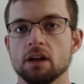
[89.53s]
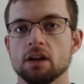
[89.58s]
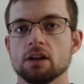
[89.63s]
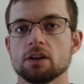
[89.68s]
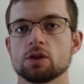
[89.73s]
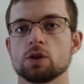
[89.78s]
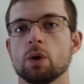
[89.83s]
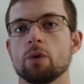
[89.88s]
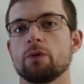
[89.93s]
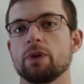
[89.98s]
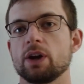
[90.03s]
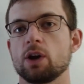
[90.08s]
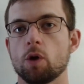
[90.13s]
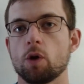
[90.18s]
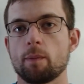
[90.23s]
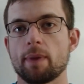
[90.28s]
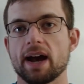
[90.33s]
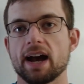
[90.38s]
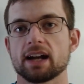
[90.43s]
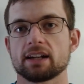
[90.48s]
So if we go
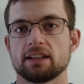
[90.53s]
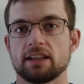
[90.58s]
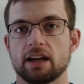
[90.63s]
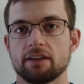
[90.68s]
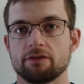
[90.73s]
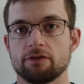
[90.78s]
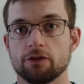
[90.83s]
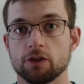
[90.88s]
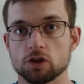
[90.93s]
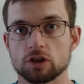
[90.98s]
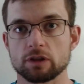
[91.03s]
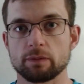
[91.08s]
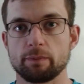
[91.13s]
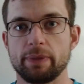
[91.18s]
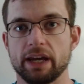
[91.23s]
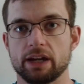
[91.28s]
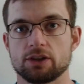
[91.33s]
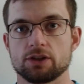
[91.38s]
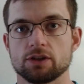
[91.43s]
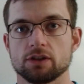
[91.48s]
back to that first
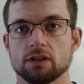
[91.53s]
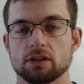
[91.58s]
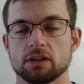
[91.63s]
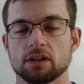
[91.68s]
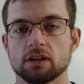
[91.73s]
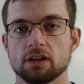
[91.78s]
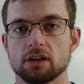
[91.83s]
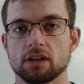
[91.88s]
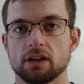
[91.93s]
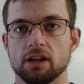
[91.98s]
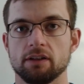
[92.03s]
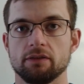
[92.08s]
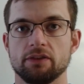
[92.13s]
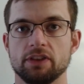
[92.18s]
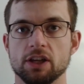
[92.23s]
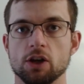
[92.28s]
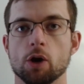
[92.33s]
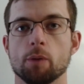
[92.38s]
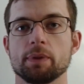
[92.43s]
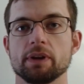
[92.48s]
picture of
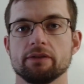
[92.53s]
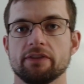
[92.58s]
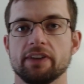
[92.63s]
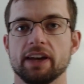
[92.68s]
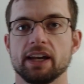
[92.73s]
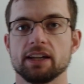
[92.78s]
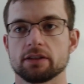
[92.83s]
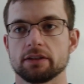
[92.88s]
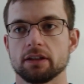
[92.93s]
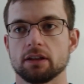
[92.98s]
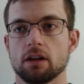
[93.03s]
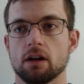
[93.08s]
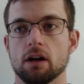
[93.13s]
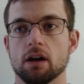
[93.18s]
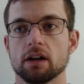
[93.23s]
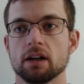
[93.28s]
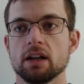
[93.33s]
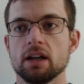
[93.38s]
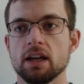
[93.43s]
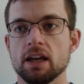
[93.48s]
the opening face on the
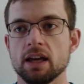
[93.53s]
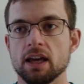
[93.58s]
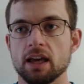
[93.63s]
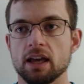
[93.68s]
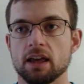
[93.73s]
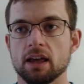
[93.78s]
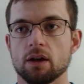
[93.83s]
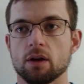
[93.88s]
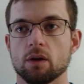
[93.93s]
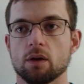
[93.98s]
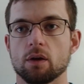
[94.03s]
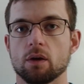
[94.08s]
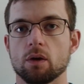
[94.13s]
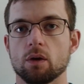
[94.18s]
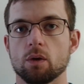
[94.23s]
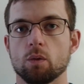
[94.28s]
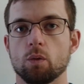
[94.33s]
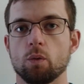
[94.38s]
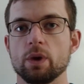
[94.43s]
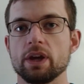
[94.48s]
log,
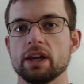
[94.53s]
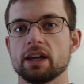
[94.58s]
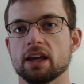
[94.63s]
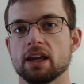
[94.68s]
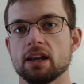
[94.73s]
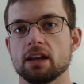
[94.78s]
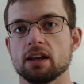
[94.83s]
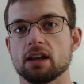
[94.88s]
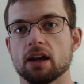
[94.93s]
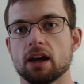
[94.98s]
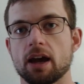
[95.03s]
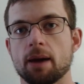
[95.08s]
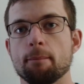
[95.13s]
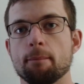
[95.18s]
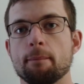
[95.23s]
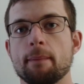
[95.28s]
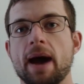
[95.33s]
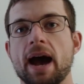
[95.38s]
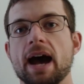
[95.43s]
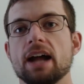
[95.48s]
we can
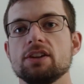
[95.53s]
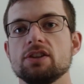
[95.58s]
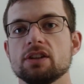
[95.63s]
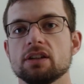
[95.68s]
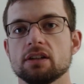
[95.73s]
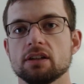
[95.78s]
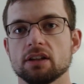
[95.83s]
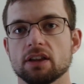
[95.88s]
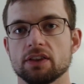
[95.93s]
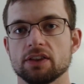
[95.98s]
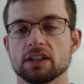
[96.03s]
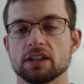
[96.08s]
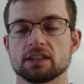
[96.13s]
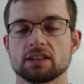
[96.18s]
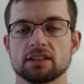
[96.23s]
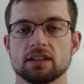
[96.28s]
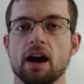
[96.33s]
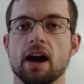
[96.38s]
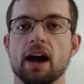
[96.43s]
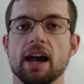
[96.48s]
imagine the
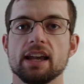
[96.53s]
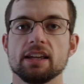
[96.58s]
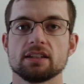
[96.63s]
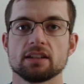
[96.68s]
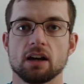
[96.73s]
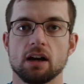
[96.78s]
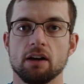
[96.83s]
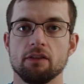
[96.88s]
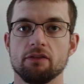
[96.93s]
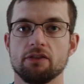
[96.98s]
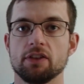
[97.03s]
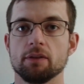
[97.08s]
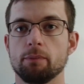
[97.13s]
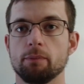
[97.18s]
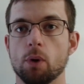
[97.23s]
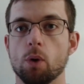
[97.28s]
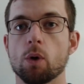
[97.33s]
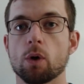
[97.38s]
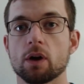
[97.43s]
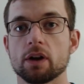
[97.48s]
size of the
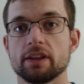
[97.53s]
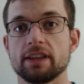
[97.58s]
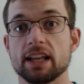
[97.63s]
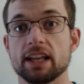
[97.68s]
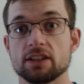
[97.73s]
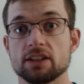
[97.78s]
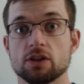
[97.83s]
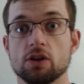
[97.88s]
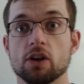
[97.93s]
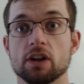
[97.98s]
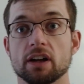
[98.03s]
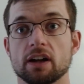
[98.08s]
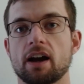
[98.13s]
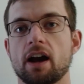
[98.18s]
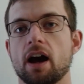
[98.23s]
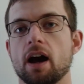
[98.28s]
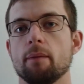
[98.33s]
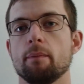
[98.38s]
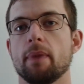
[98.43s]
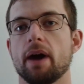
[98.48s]
board that's going to
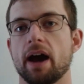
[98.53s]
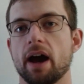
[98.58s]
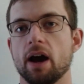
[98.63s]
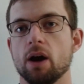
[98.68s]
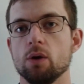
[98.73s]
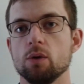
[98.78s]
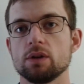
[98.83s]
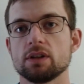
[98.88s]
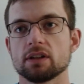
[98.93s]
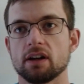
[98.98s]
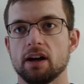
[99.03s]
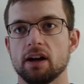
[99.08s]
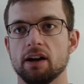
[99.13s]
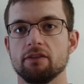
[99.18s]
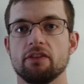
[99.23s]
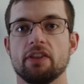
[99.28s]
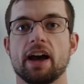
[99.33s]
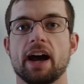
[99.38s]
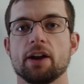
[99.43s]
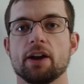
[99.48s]
come out
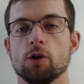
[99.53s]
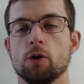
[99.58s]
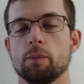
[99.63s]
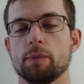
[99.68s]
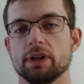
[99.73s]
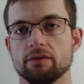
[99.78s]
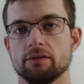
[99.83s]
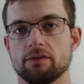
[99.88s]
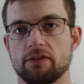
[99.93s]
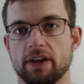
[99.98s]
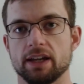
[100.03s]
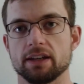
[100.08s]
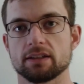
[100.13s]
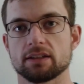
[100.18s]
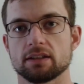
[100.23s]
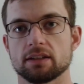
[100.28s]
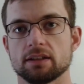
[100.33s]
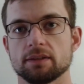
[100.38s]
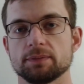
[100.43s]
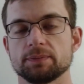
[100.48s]
of that opening face.